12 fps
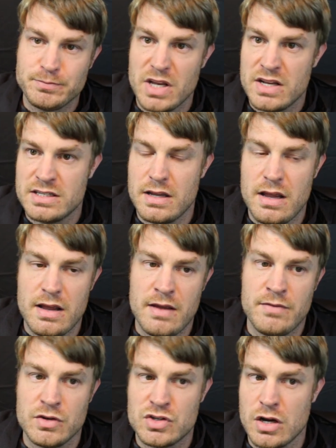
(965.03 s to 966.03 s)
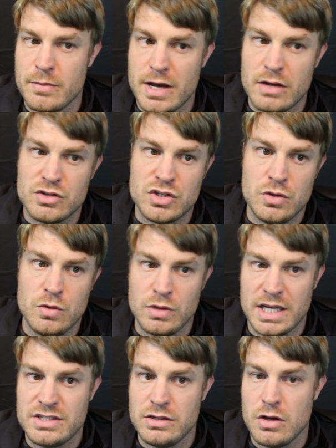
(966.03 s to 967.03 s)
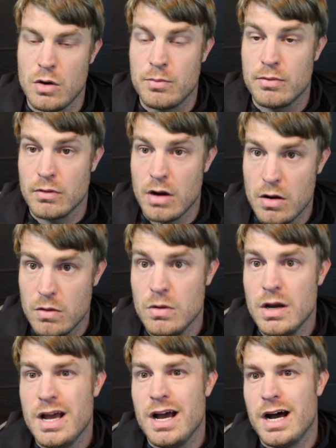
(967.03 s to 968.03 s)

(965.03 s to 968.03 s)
If you're talking about too late to go pro,